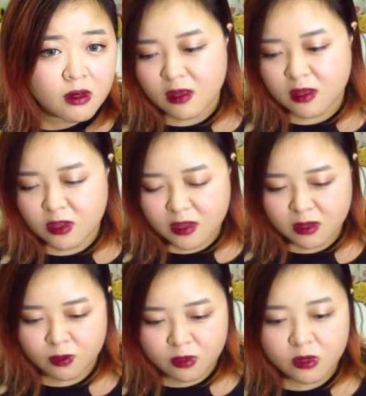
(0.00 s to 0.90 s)
it
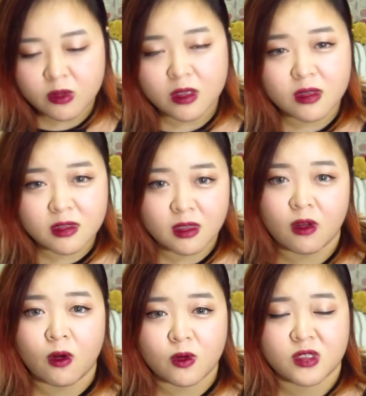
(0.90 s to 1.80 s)
just ruins the
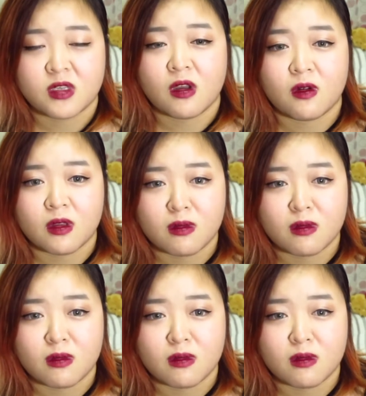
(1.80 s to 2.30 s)
whole song.